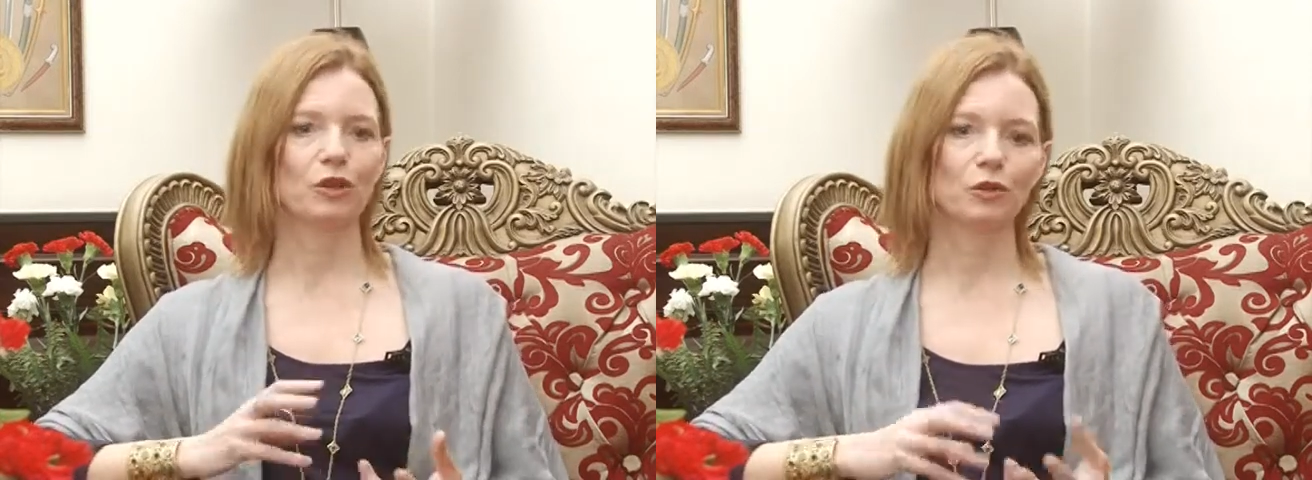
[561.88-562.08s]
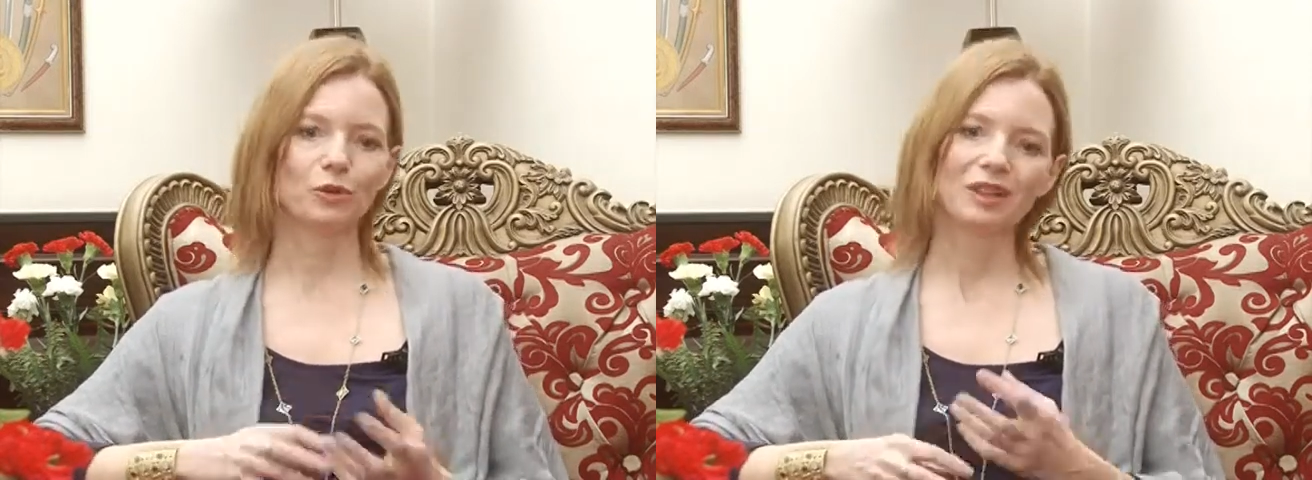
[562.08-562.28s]

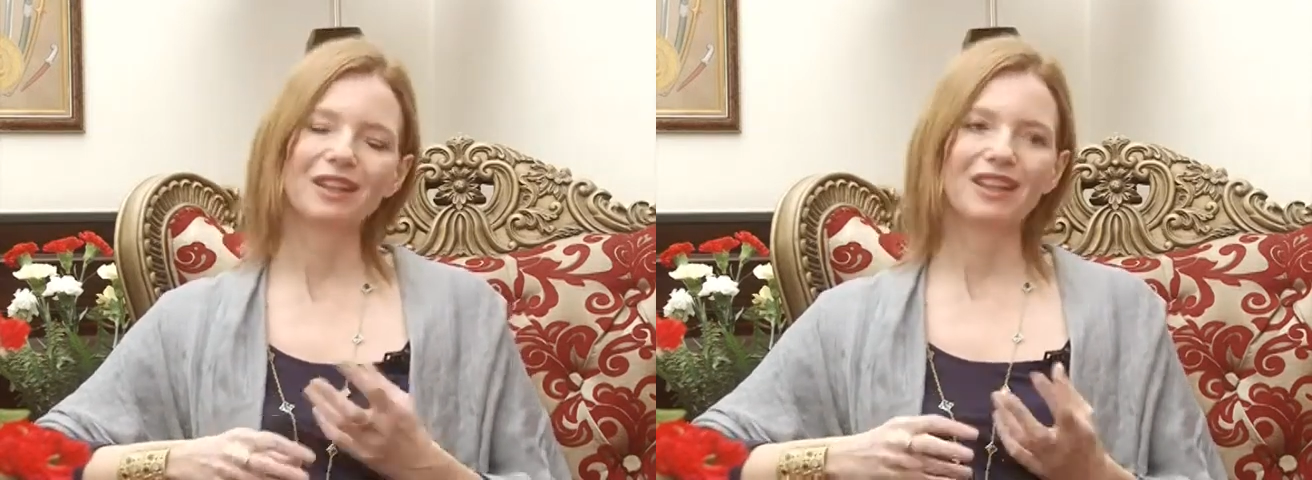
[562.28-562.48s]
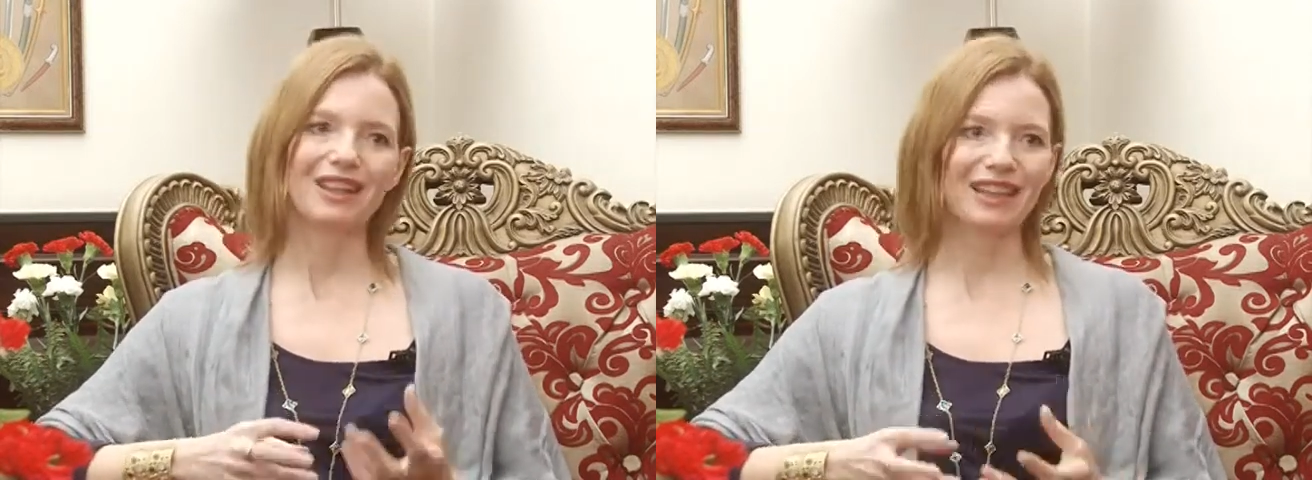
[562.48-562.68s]
So
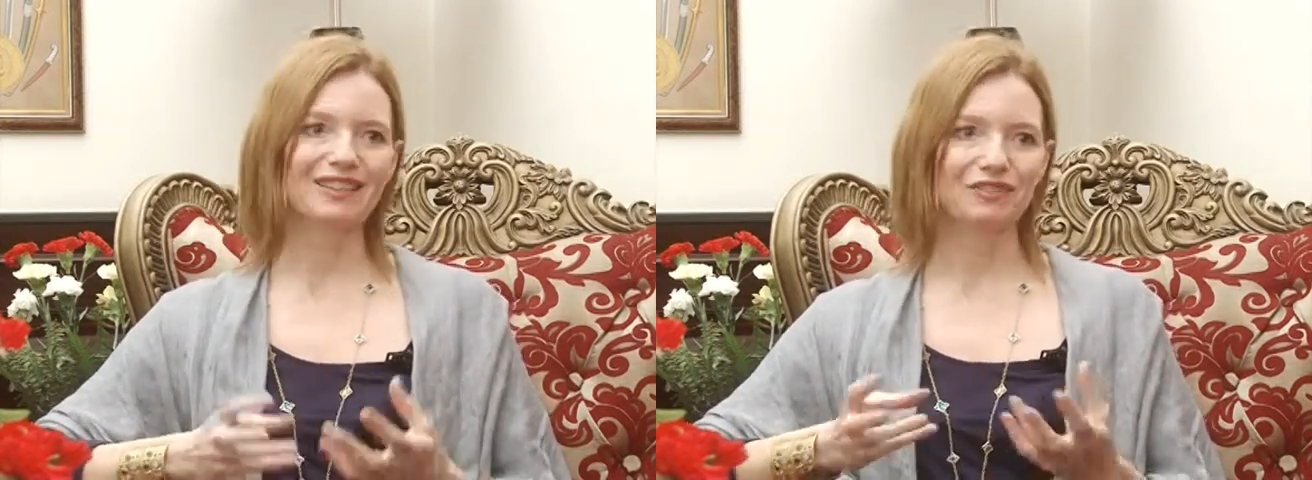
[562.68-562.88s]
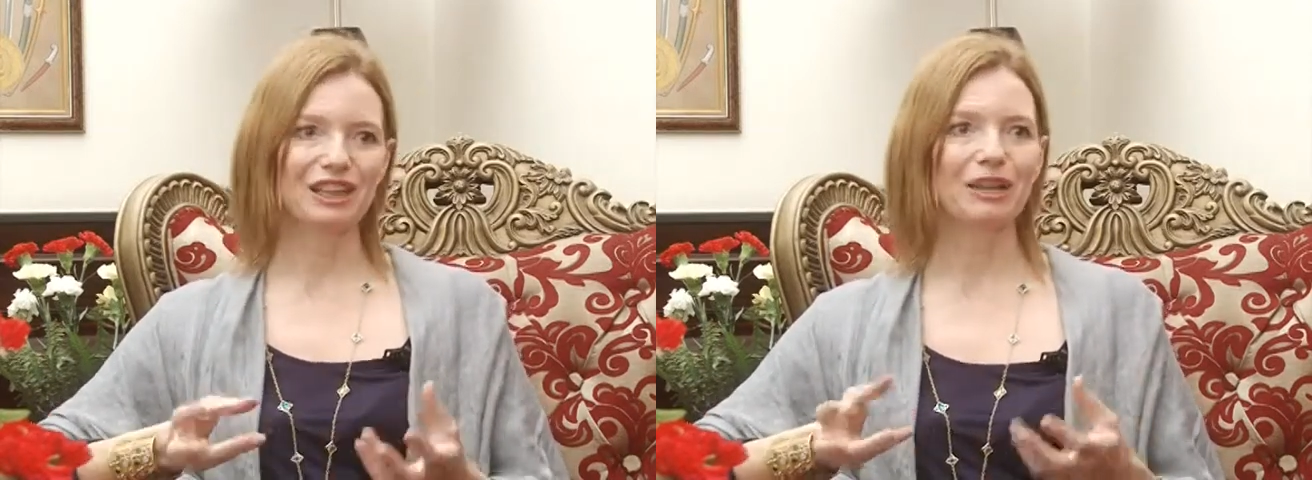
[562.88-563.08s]

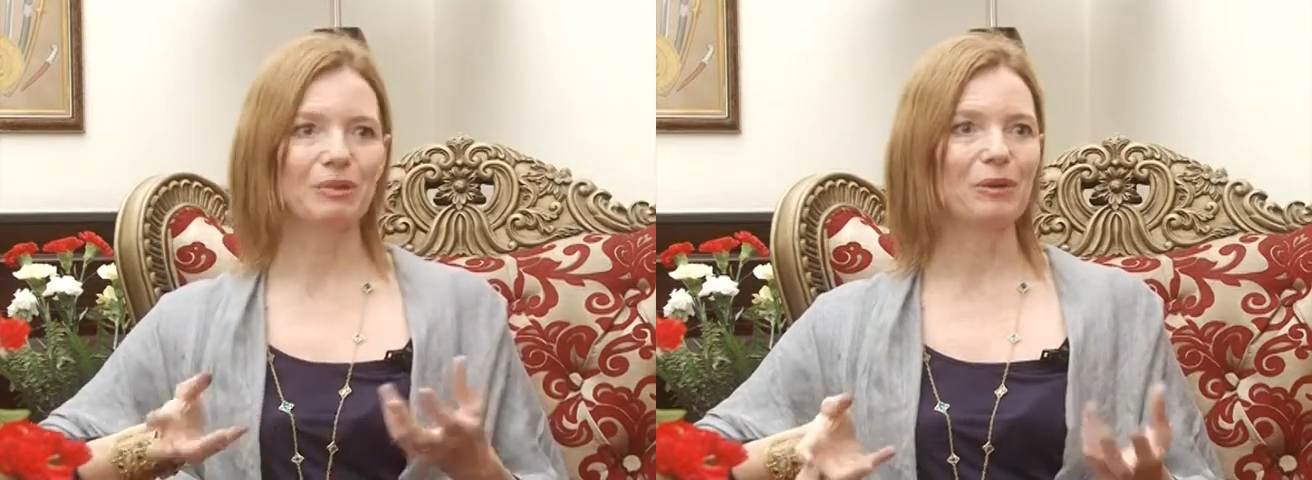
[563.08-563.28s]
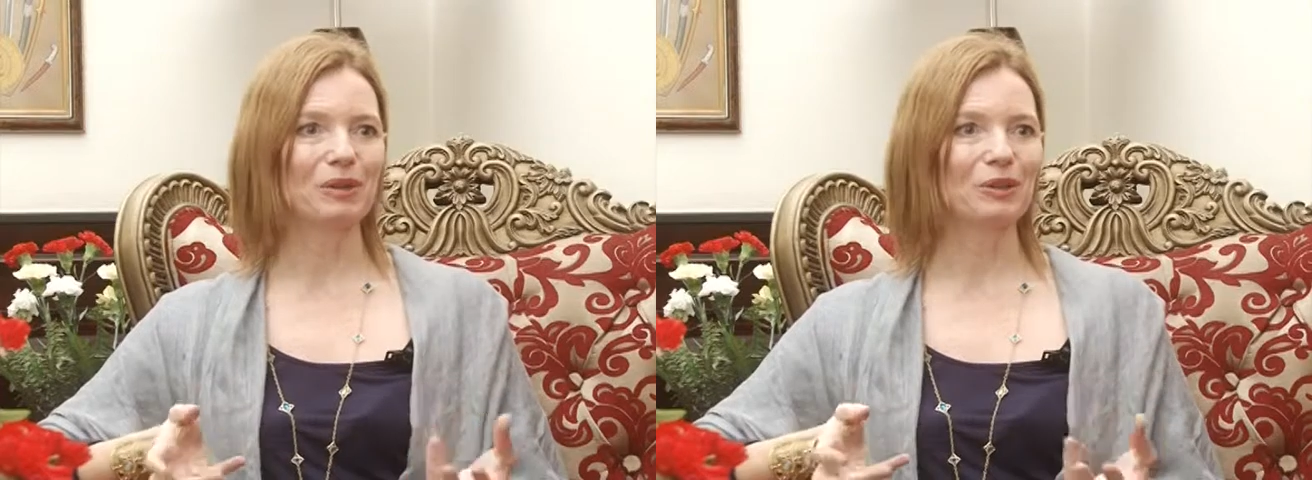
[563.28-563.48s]
that's really why we